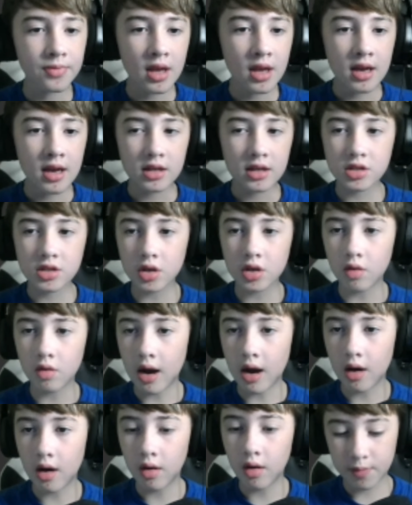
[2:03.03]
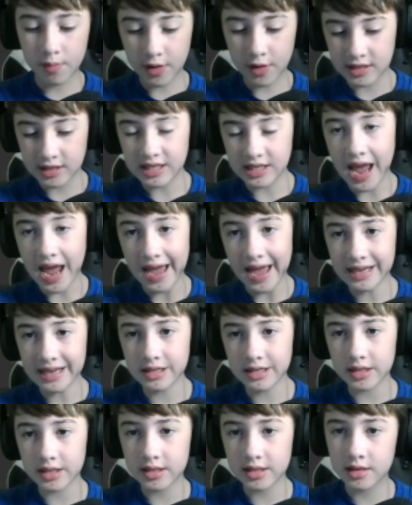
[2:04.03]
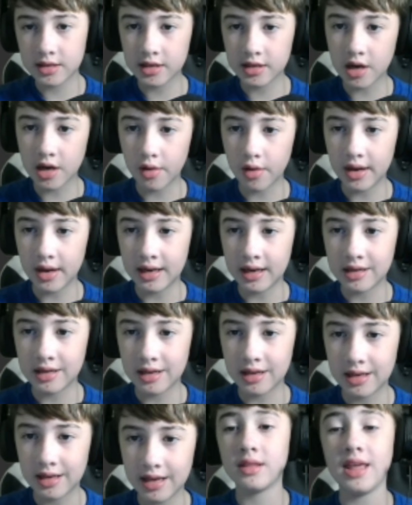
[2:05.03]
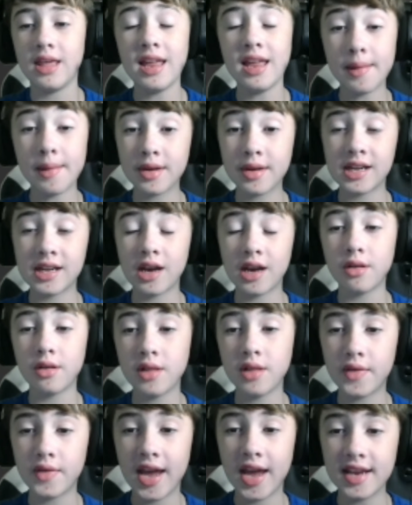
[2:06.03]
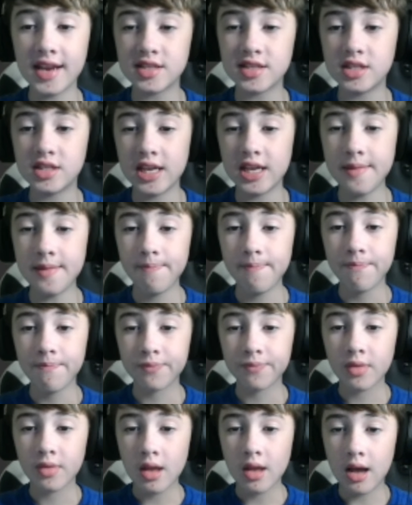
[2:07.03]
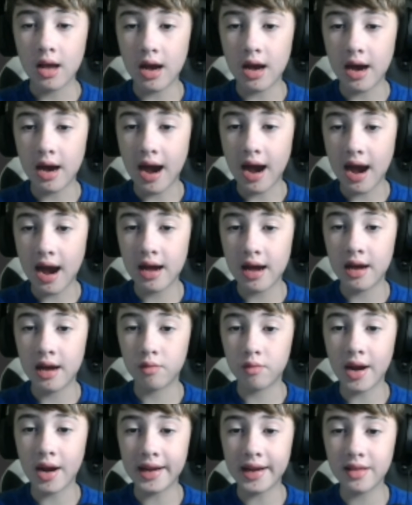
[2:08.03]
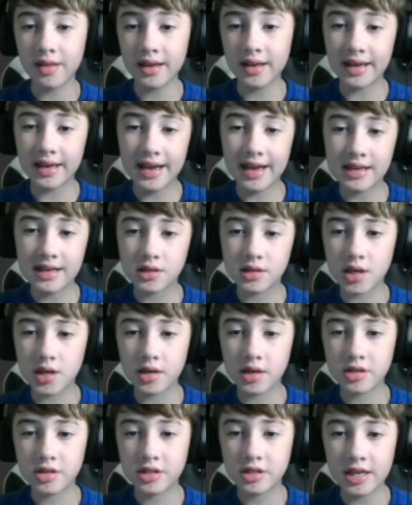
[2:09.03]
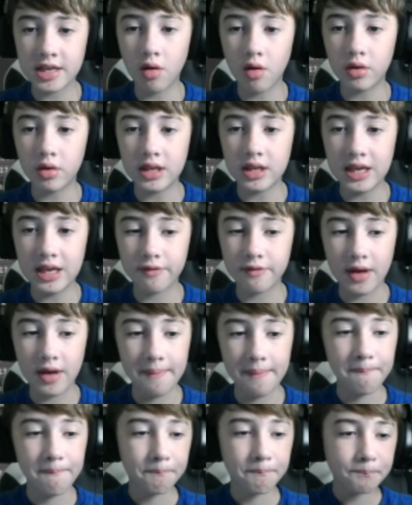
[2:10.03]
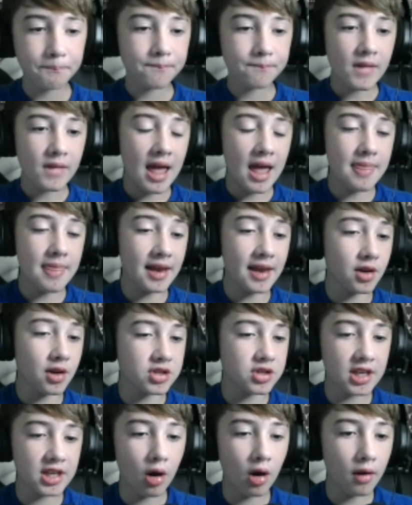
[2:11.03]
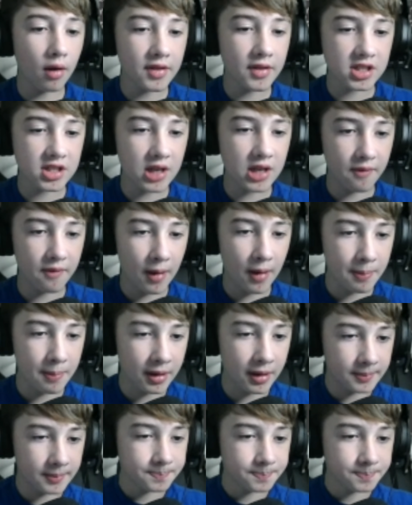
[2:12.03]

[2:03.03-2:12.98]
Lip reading: So I'll press End to go into here. Then I'm going to go to Location Z, right click, Insert Single Keyframe. And then you'll see all this stuff pop up.